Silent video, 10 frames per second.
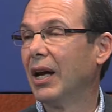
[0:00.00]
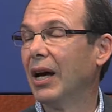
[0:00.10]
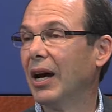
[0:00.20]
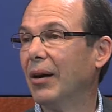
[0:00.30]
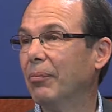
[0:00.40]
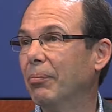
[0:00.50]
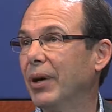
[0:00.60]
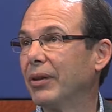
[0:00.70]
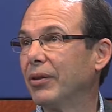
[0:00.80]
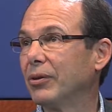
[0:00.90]

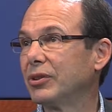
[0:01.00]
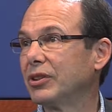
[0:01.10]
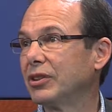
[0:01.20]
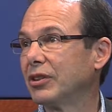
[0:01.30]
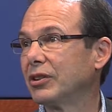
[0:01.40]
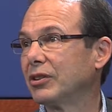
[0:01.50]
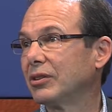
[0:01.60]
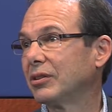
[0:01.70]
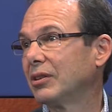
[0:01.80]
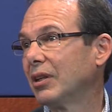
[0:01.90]
but those
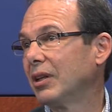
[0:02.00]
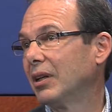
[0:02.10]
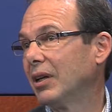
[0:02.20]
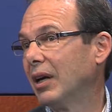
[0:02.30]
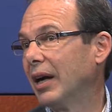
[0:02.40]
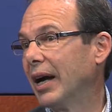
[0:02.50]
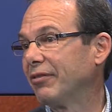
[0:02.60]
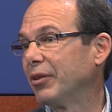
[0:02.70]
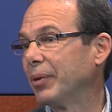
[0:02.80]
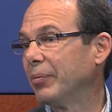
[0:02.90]
decisions
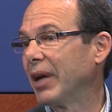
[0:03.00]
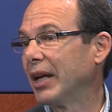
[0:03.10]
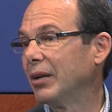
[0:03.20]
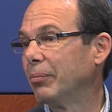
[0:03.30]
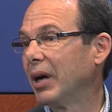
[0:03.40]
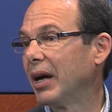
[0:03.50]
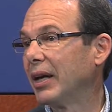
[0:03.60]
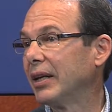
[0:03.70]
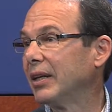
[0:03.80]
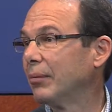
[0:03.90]
have to be made by
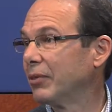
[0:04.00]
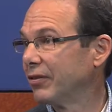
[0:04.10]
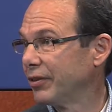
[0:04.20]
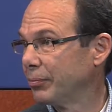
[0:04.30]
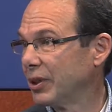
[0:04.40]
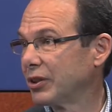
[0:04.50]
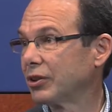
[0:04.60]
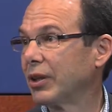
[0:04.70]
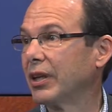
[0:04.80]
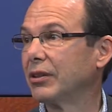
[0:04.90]
a number of
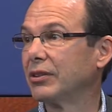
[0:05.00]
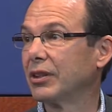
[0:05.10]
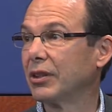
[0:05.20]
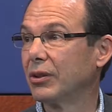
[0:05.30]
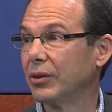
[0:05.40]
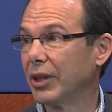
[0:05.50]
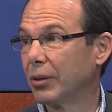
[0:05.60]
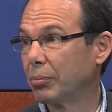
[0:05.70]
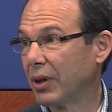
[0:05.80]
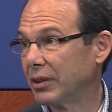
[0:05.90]
administrators, including
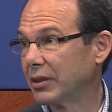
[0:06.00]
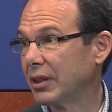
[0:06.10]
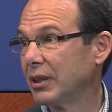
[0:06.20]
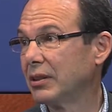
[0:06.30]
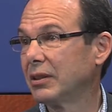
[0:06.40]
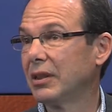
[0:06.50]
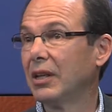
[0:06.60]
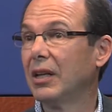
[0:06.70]
the president,